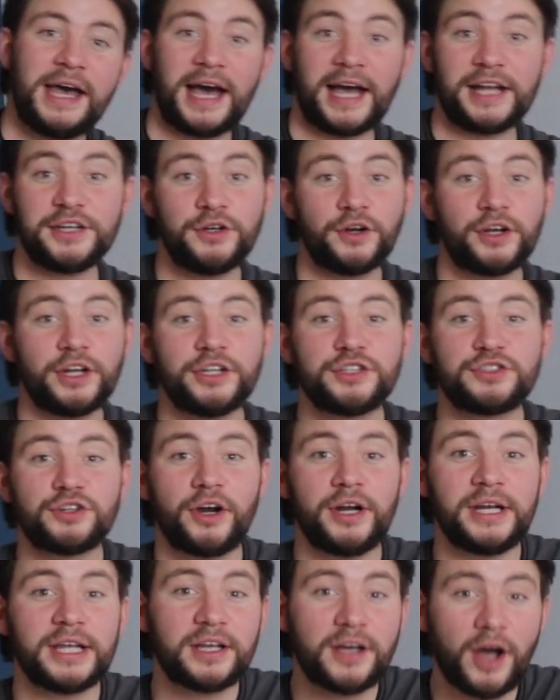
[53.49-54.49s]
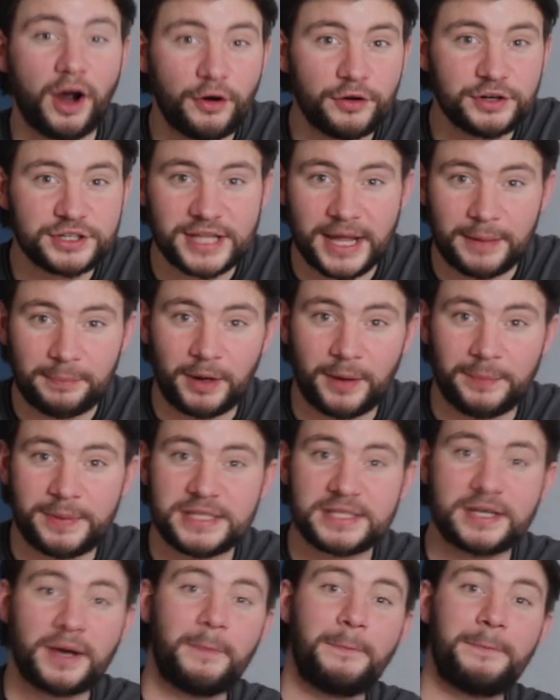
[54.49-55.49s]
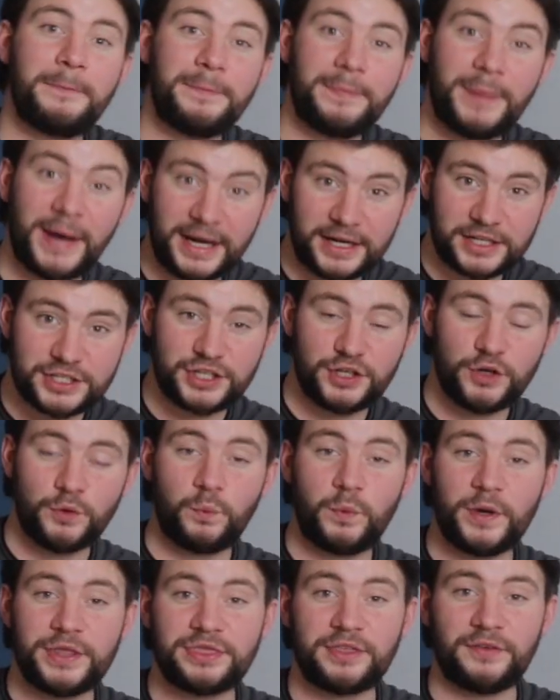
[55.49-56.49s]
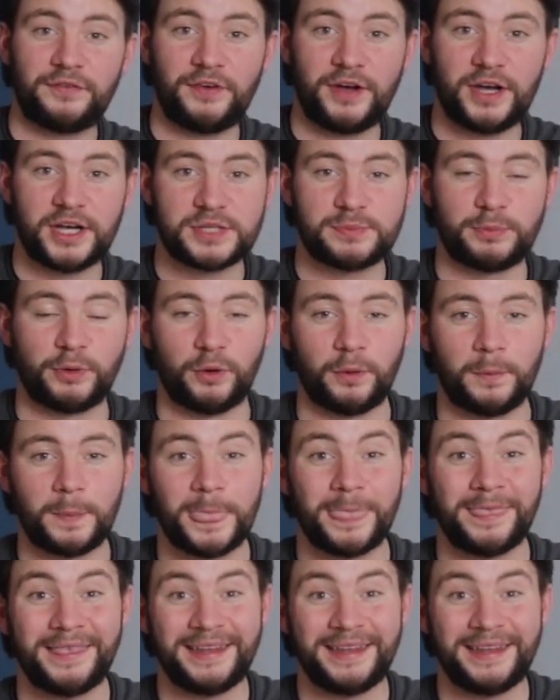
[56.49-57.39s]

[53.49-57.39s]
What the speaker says: And you're going to try and encourage that puppy to come back to you with the first ball.